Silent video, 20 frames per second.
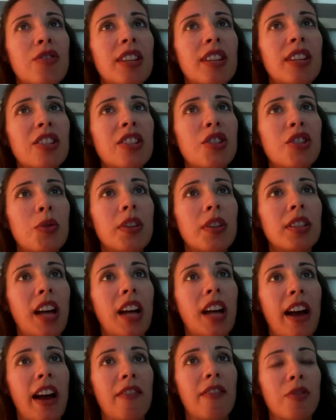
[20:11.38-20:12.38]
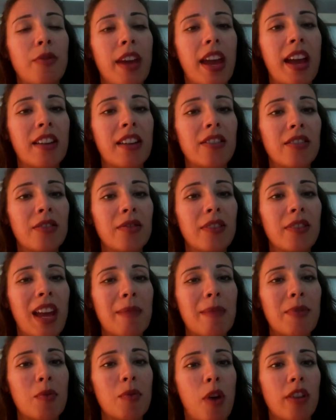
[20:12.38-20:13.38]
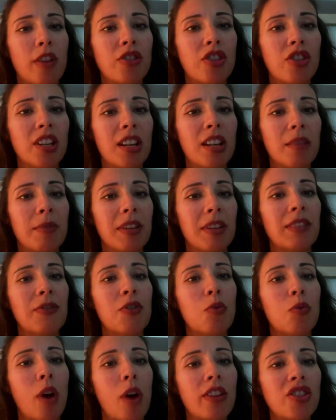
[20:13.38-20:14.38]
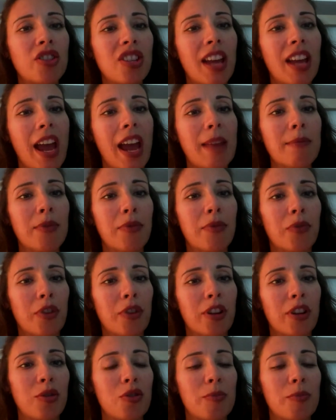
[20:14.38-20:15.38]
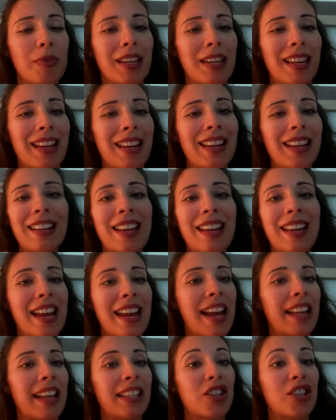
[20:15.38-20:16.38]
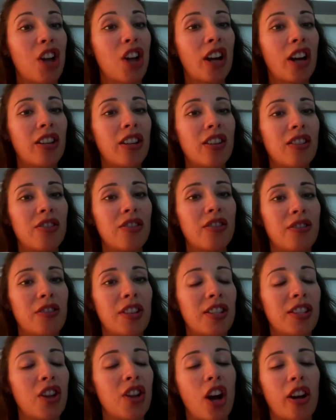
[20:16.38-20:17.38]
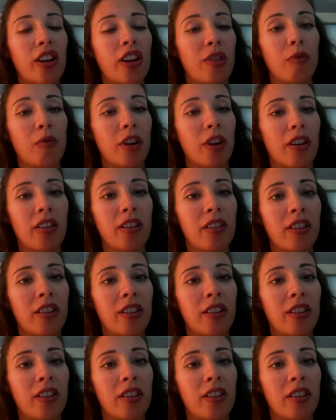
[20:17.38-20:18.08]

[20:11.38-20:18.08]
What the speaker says: need to do it live. You can't be watching it, because if you watch the end before you do the beginning, it's not gonna work.